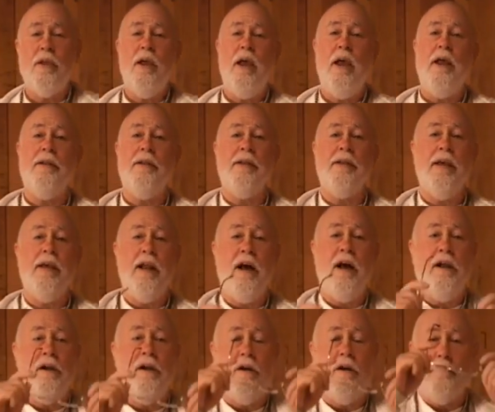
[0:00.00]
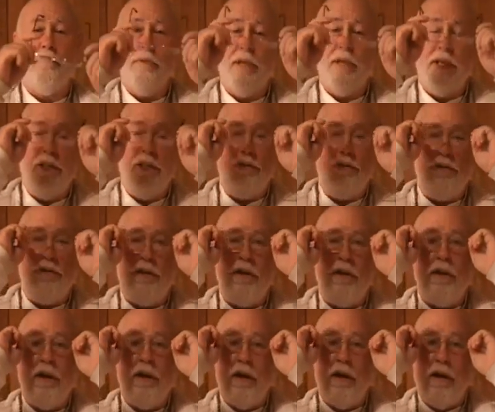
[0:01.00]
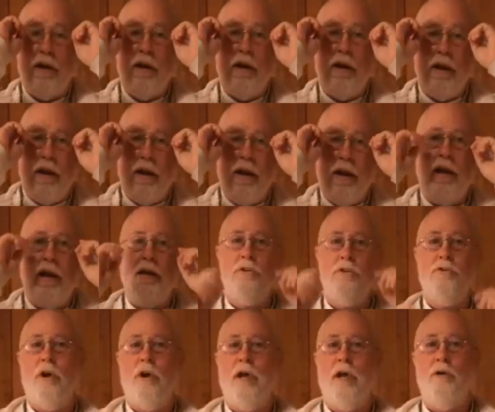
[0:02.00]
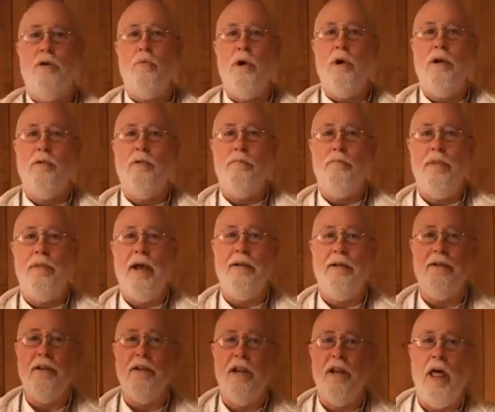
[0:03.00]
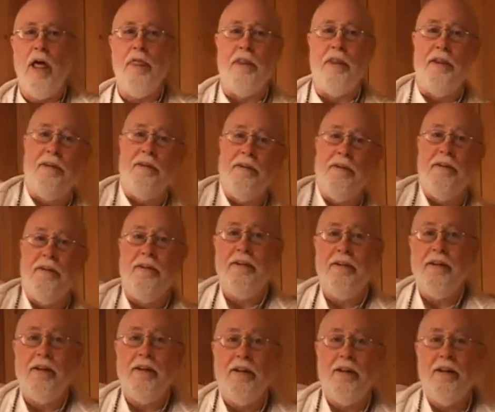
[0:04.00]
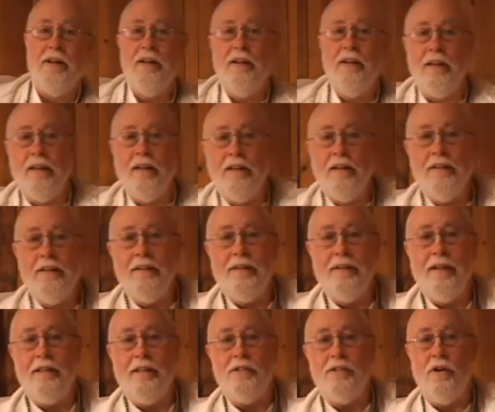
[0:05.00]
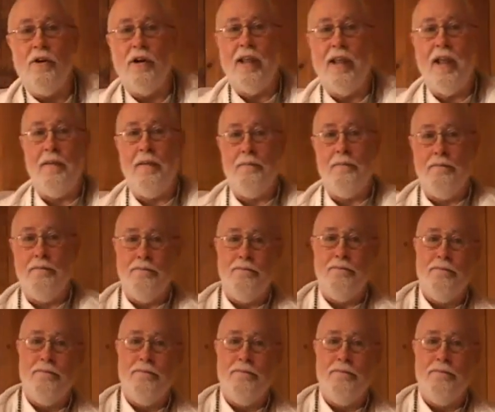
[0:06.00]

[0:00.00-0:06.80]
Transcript: and get out our beads and try to wear them down to nothing. That's our game.